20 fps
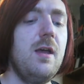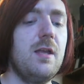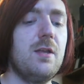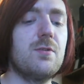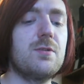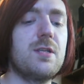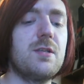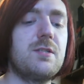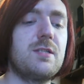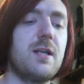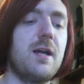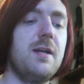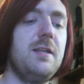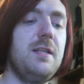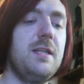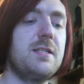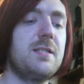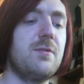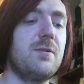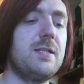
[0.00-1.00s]
He also
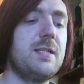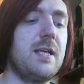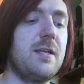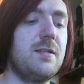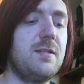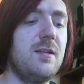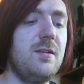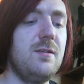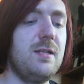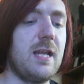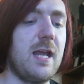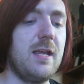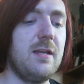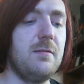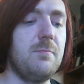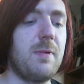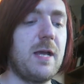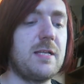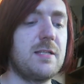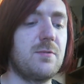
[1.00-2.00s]
signed this, so he said, To
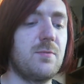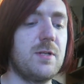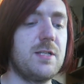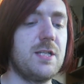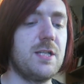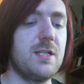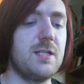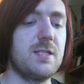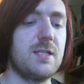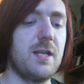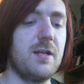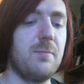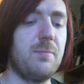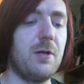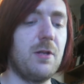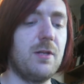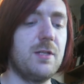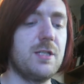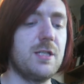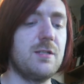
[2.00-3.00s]
Dane, best wishes and
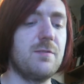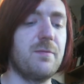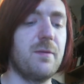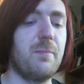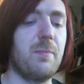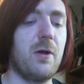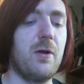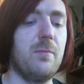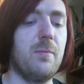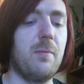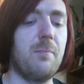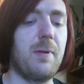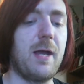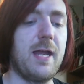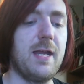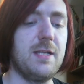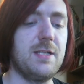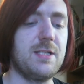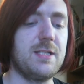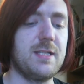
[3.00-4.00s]
apologies for the poem on
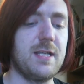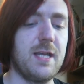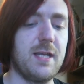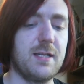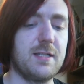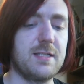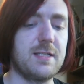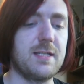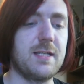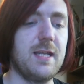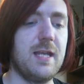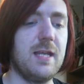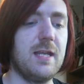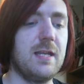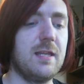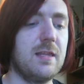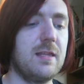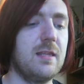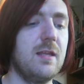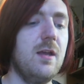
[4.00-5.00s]
page six,
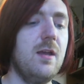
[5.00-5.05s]
Keith.